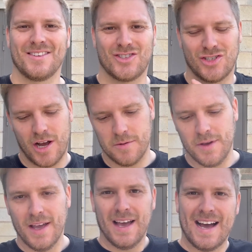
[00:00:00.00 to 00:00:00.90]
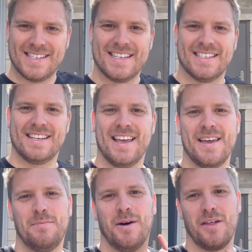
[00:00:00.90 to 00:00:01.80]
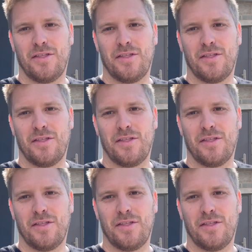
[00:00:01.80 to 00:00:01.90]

So as you can see by the